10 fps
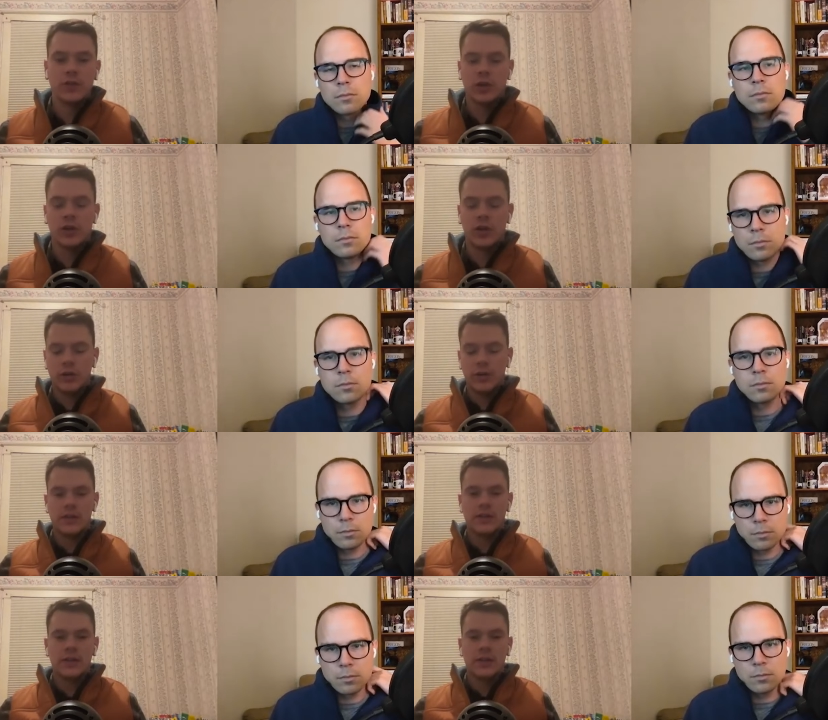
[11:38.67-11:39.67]
Speaker 1: And all these
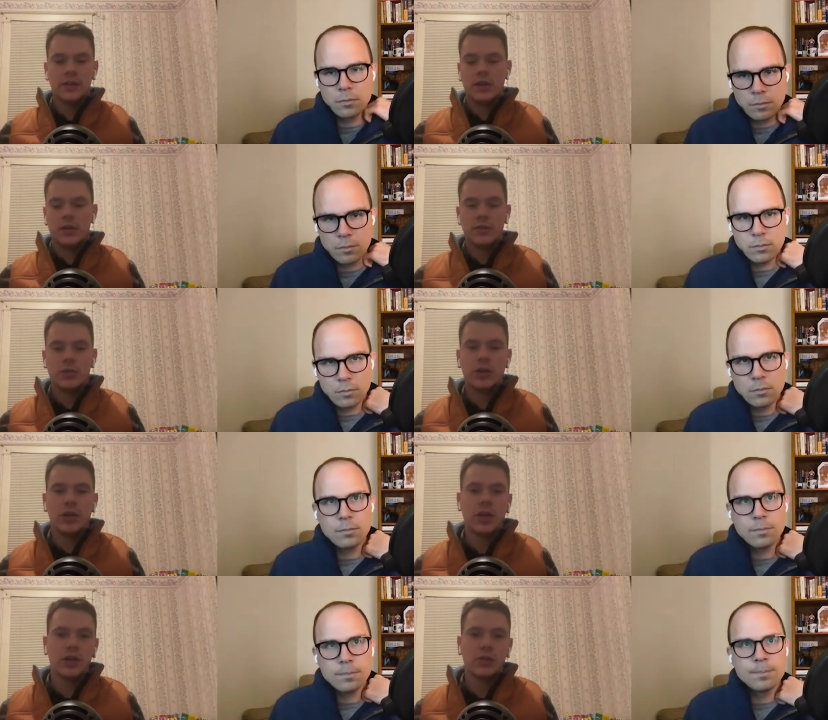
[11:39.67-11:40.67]
you know it's printed
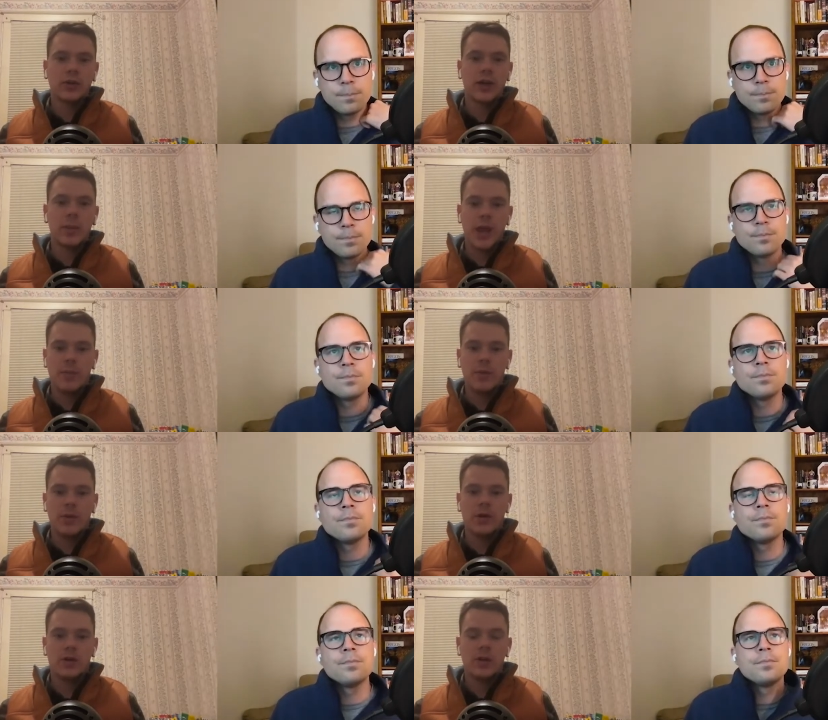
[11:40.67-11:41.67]
on gray
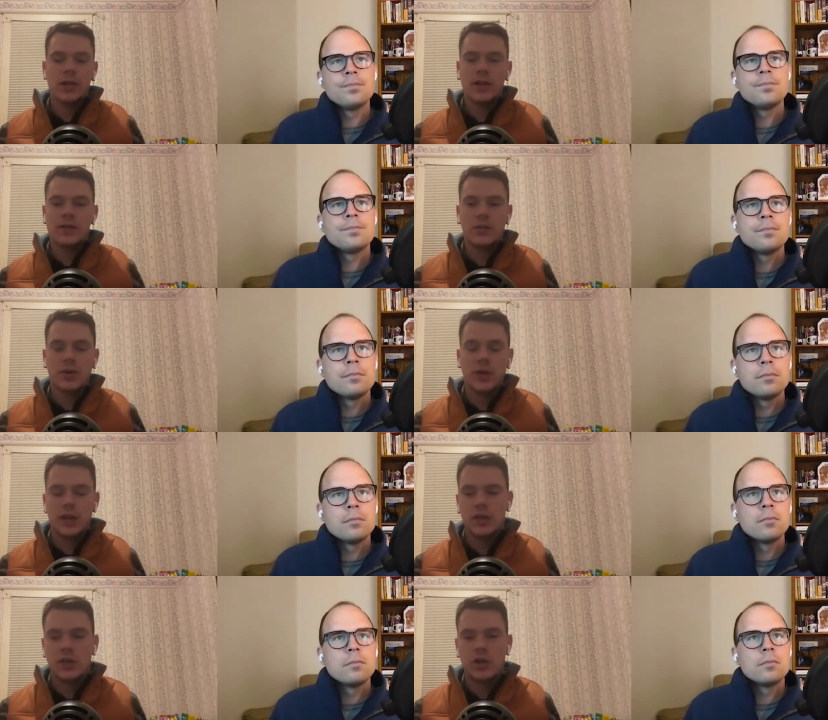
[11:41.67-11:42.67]
paper and so in
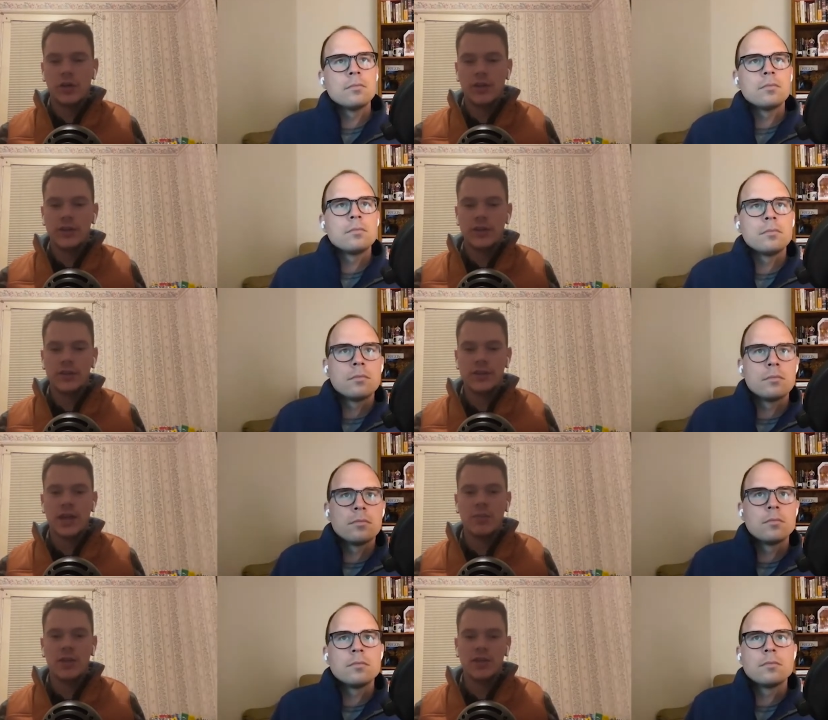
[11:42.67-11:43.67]
all this
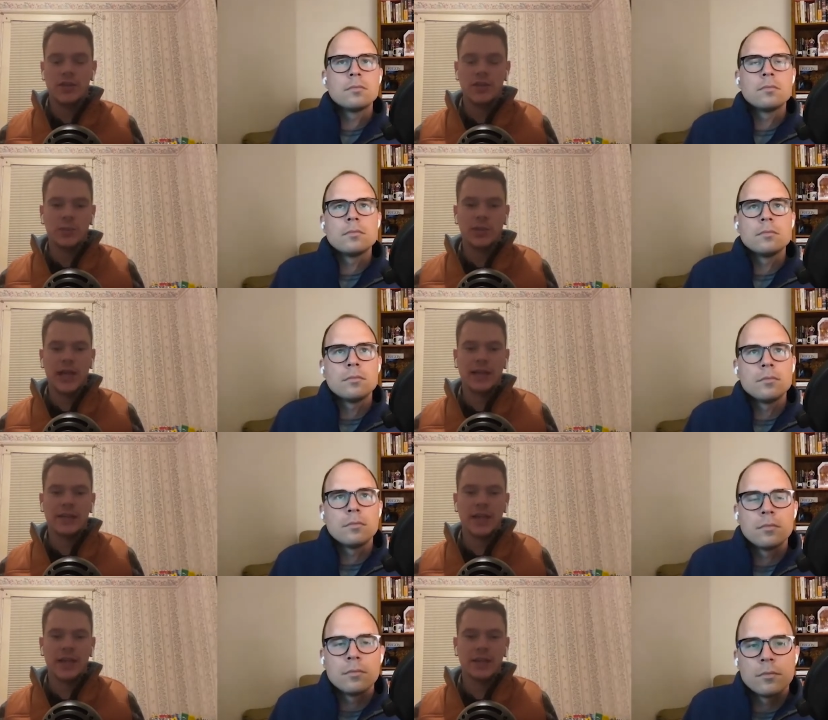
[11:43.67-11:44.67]
sameness of this black
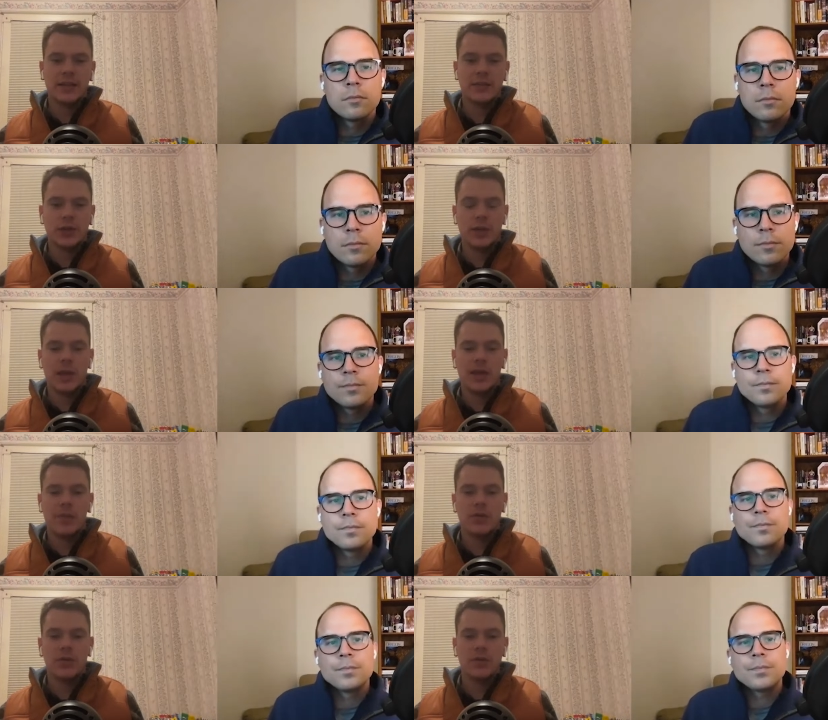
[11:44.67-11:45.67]
text and gray
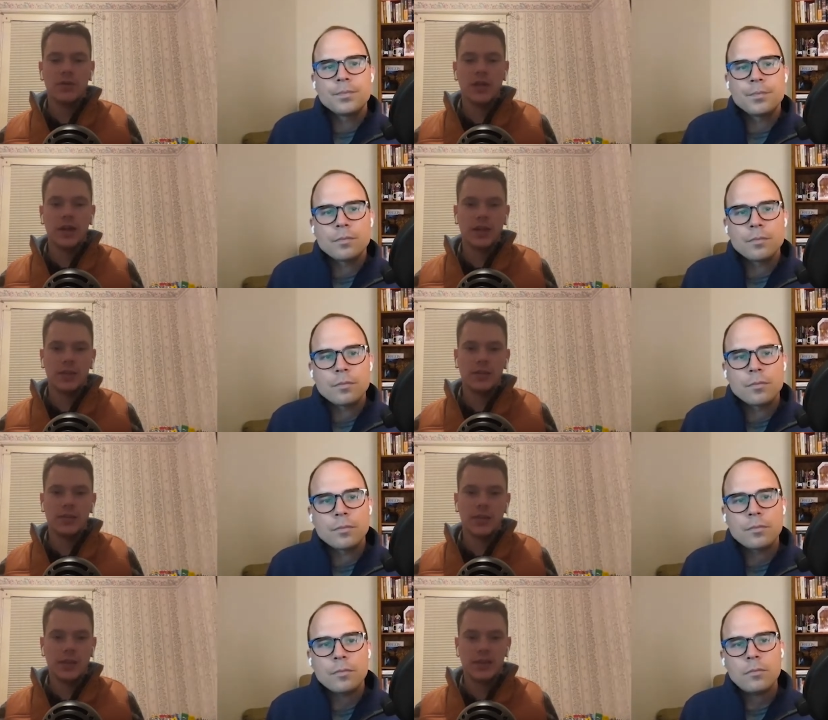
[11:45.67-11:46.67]
paper you've got like
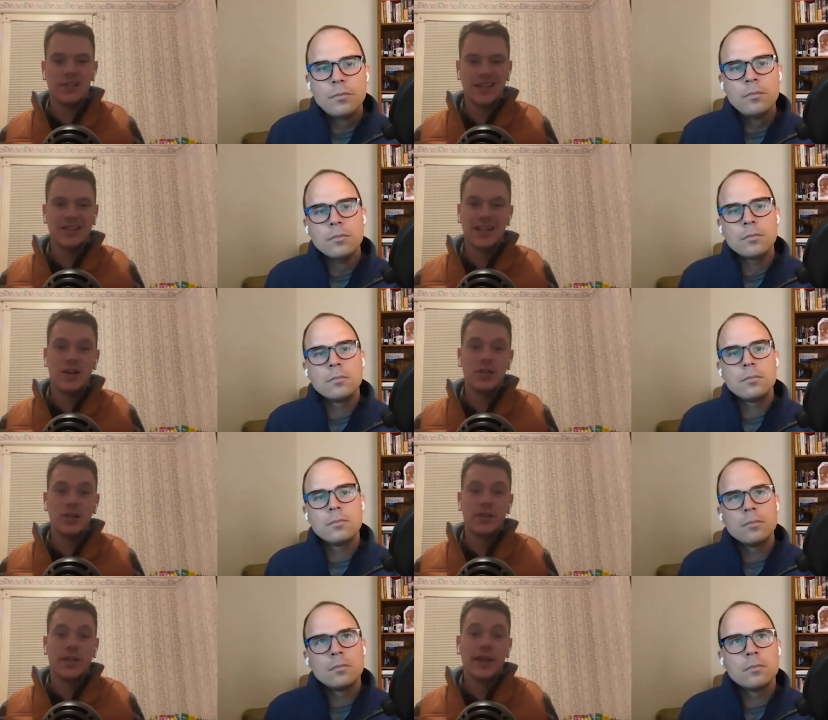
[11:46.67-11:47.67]
something that stands out
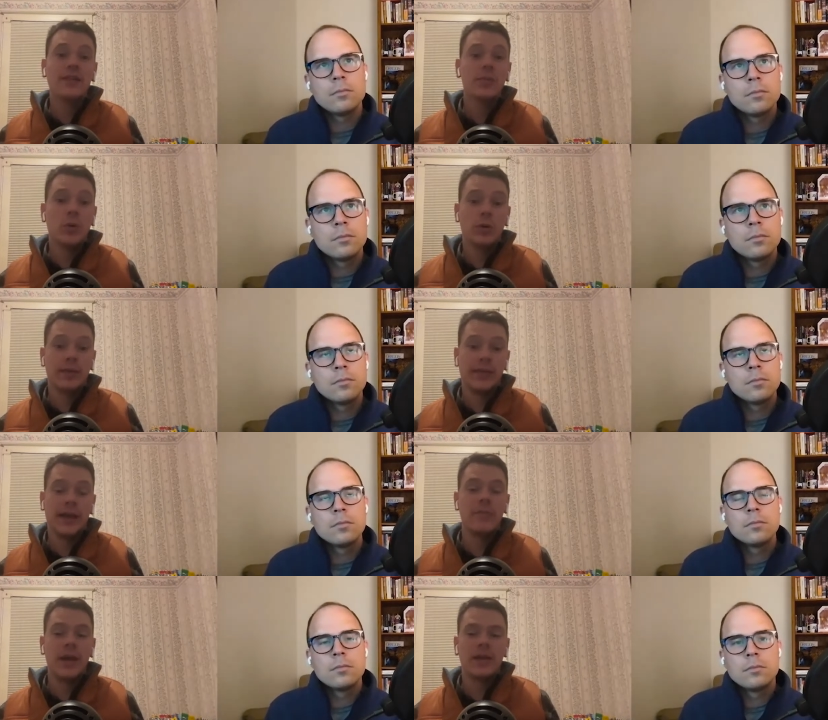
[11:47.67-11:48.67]
that's important that
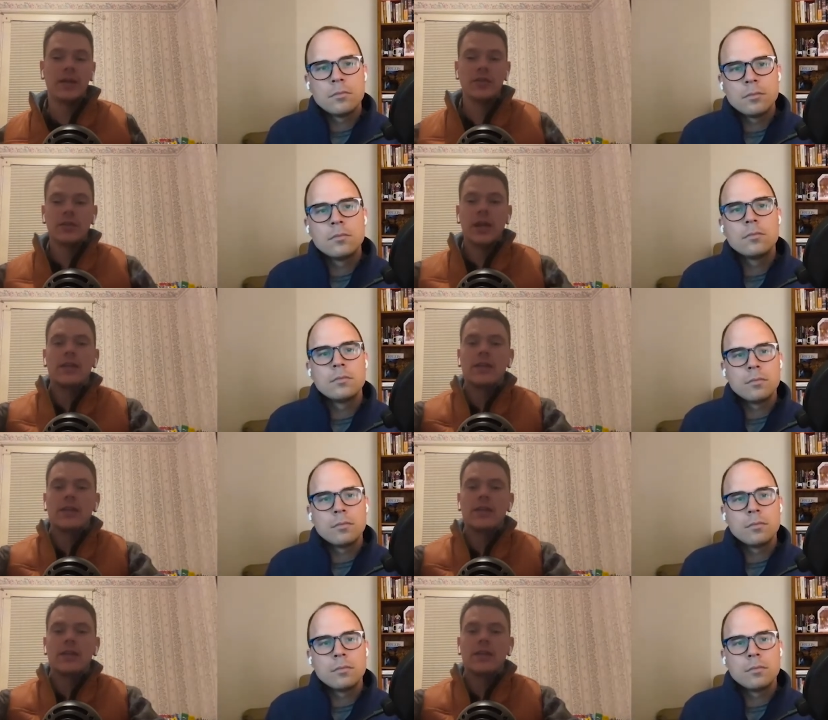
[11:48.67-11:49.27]
matters right